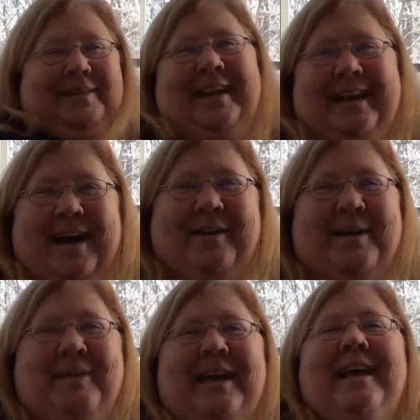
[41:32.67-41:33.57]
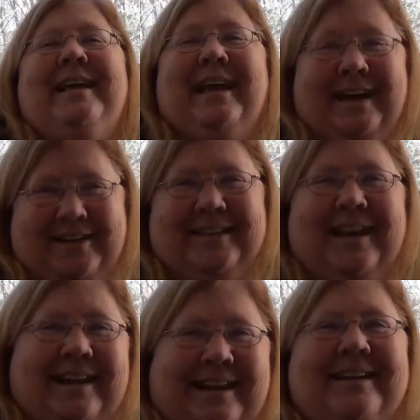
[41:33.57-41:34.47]
yeah, you know, like, "Yeah, good
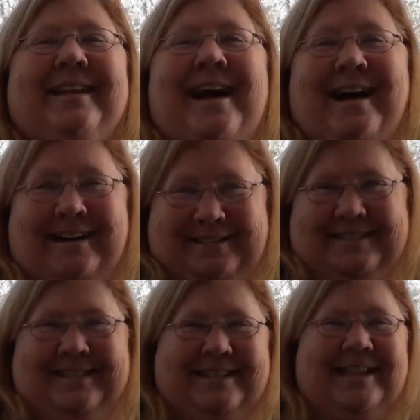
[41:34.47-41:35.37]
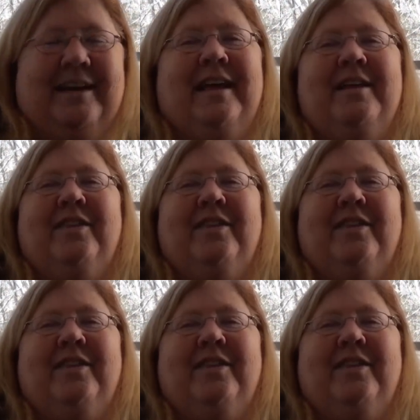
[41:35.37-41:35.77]
luck, good luck, mm -hmm. good mm-hmm. luck."